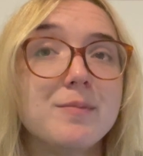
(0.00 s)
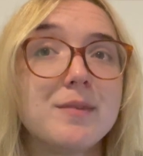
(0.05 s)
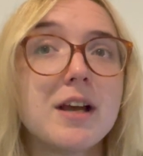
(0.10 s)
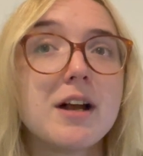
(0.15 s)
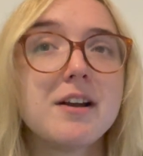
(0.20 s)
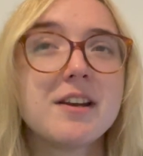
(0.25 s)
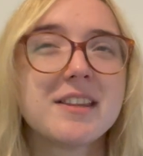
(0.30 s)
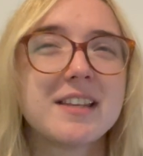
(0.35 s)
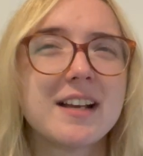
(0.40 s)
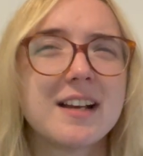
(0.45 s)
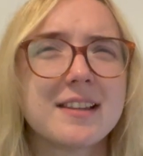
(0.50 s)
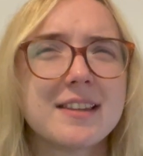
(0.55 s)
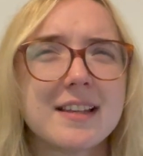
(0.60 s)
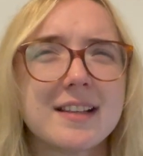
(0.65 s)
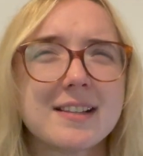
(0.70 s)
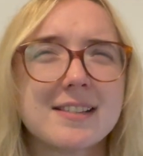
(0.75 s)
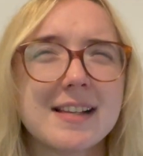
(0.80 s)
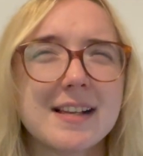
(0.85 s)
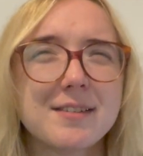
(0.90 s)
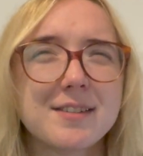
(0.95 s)
the only thing I think
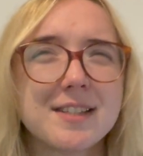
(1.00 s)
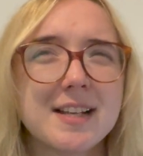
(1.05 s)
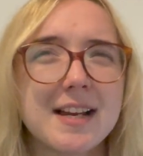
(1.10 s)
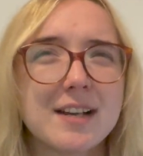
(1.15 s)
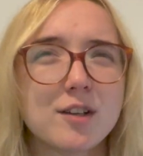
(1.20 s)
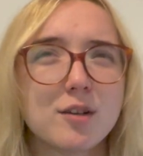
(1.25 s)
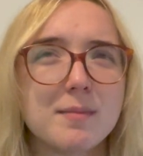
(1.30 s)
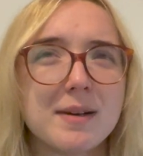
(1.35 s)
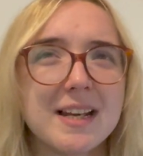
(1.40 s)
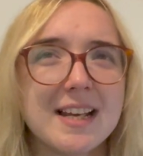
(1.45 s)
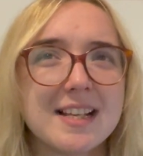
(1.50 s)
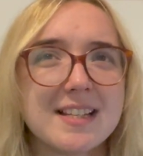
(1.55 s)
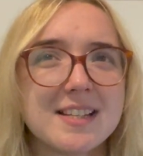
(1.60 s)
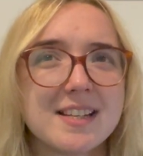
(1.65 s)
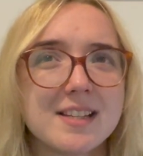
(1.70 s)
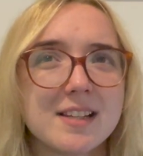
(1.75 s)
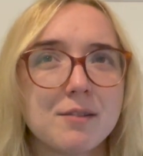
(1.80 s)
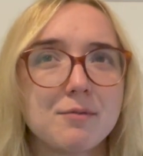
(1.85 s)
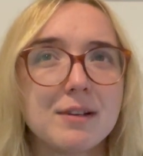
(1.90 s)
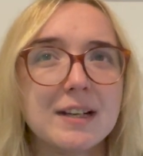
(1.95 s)
that's outstanding on my list
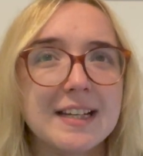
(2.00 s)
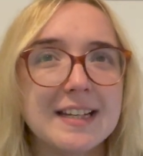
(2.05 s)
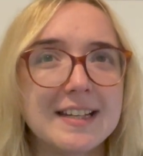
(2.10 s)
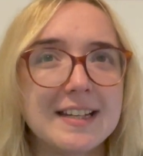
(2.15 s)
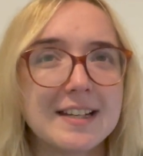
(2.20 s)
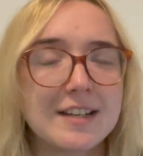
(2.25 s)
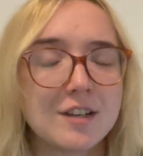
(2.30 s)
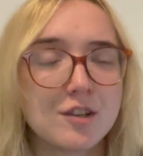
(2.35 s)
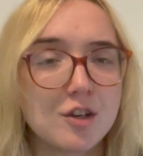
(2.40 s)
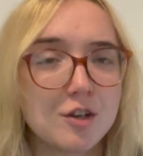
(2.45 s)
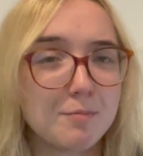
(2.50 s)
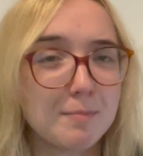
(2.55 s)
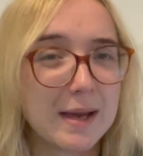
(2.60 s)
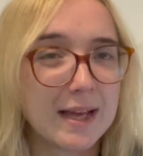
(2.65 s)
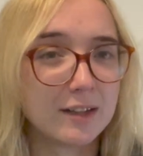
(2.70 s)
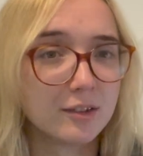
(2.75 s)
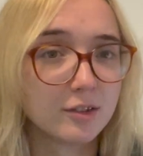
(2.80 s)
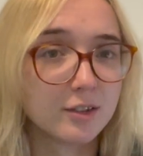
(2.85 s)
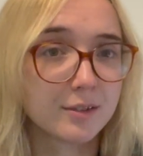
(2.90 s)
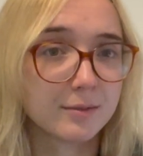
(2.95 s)
is I really need a new
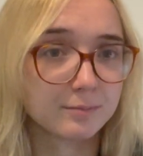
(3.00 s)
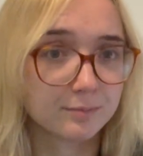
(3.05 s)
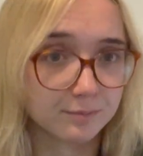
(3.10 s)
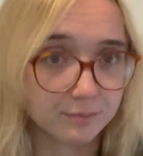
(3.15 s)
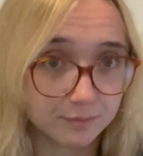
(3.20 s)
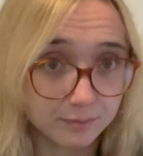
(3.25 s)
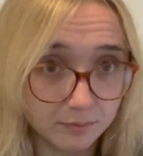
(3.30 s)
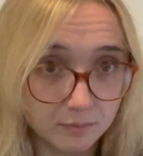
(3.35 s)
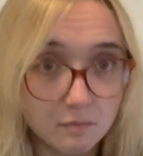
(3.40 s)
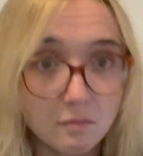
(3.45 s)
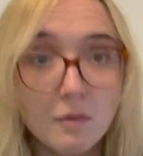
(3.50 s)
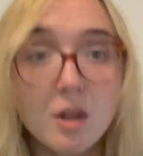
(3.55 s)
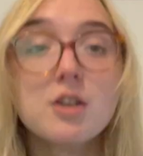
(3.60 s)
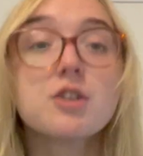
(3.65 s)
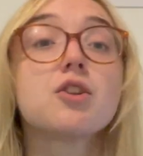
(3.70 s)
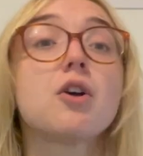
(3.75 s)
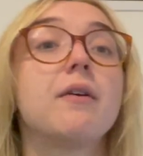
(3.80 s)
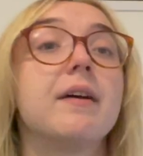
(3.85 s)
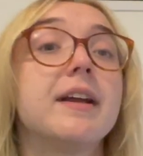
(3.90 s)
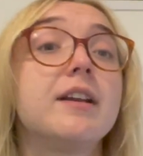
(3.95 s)
belt
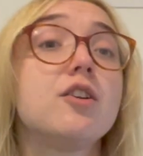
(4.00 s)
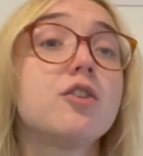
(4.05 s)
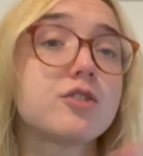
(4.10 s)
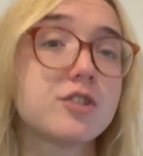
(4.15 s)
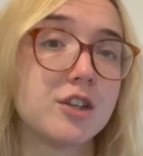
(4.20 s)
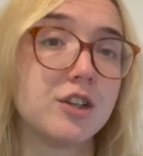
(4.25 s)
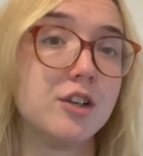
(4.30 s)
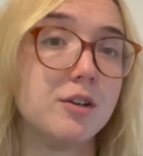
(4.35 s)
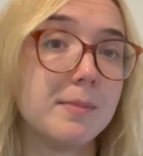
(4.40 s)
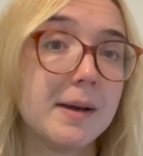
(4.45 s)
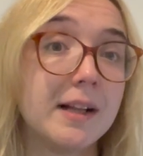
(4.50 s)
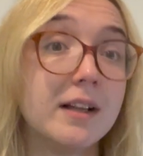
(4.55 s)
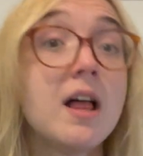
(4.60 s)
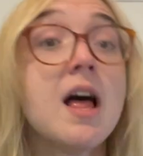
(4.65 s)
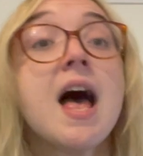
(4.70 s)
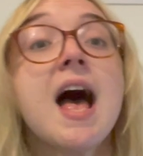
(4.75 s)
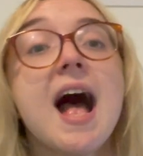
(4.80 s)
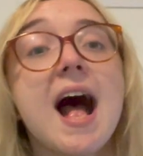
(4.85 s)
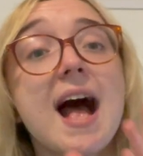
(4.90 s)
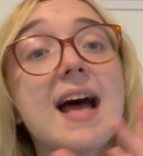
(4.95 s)
sorry not a new belt
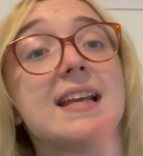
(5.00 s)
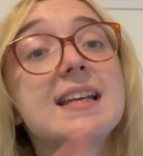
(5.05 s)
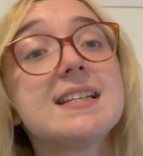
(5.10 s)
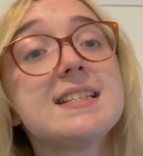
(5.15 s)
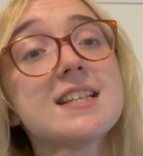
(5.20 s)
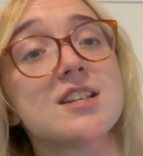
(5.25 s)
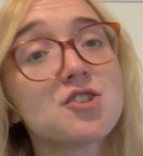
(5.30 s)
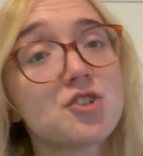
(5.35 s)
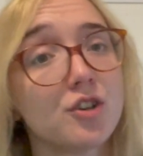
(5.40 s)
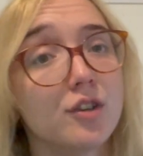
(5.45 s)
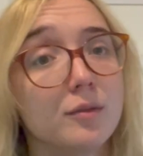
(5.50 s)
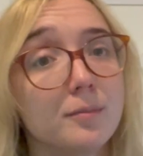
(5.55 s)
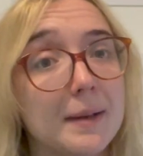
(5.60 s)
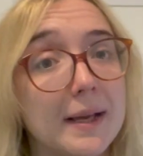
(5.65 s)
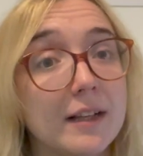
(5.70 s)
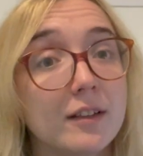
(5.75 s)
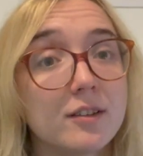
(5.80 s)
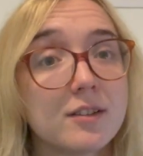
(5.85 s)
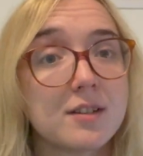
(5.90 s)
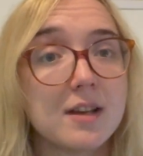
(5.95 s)
an additional
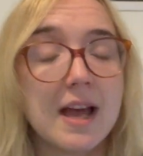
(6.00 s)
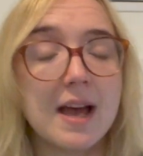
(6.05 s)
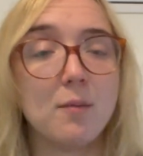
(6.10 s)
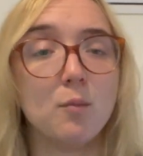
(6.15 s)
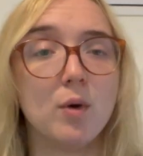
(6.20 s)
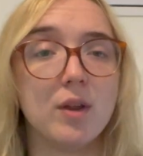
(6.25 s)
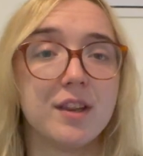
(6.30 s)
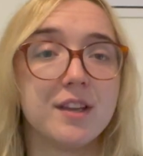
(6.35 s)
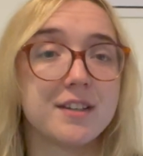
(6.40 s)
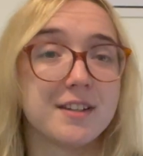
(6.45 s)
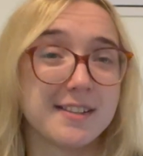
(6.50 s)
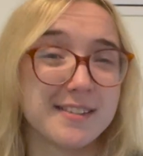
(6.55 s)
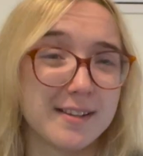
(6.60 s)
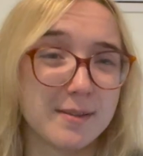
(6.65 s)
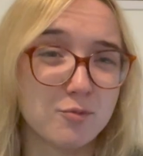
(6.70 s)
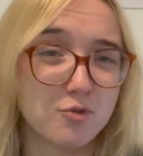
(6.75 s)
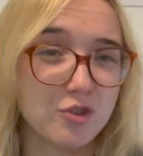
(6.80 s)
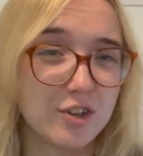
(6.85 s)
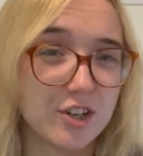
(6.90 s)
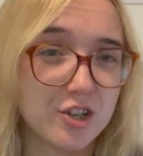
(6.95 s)
belt and one that does
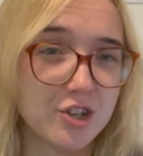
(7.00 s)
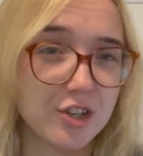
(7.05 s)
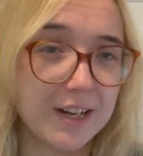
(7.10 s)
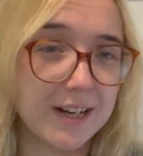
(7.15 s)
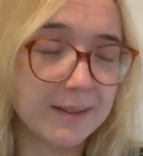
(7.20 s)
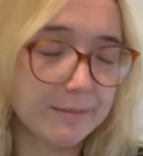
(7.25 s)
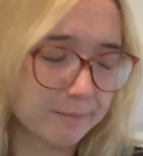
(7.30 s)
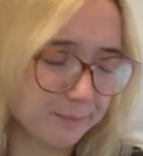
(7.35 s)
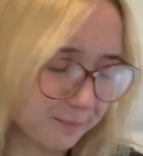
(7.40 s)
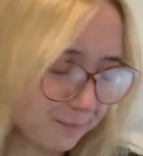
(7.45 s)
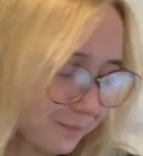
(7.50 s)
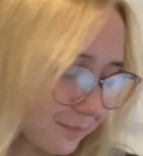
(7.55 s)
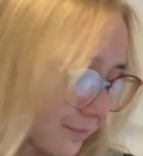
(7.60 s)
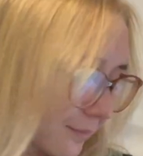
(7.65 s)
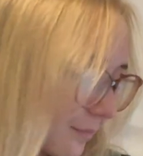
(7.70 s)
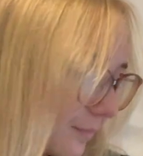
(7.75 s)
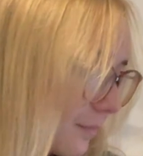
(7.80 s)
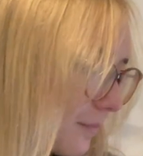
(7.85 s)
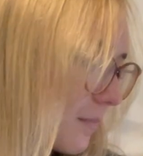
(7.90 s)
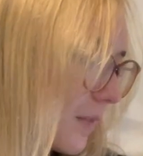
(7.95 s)
up traditionally
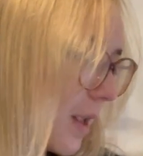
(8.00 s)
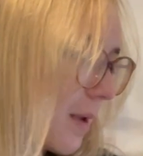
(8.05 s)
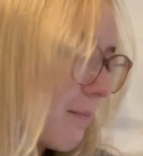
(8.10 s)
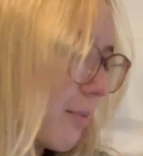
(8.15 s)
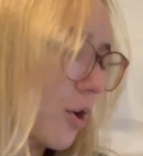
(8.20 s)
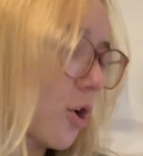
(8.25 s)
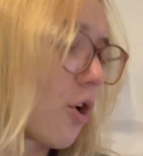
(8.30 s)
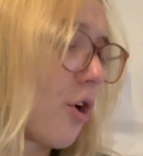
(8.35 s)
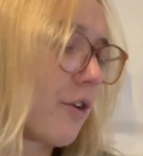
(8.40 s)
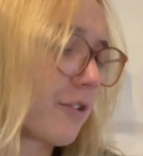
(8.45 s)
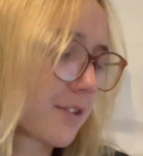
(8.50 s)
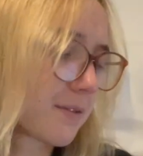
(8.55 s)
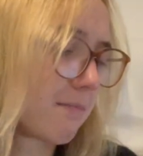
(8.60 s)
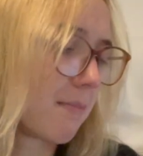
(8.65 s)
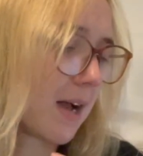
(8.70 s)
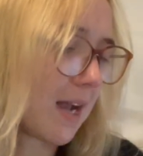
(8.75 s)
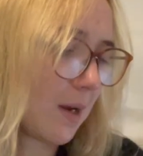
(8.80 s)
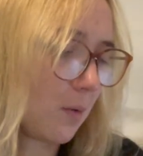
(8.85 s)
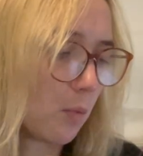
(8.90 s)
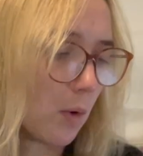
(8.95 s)
because
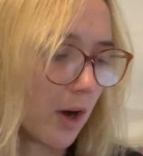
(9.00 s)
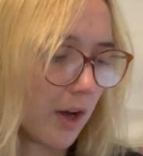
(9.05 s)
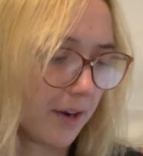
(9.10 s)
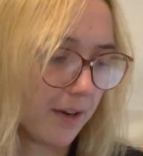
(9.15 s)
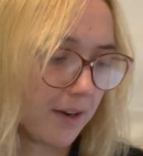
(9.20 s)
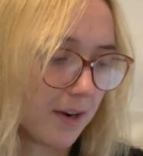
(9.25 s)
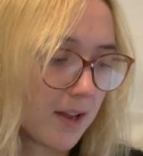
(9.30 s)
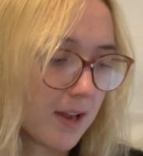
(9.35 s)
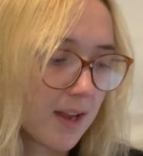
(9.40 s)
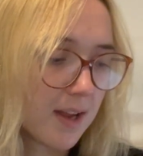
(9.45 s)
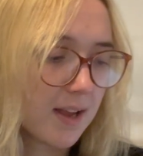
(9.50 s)
my one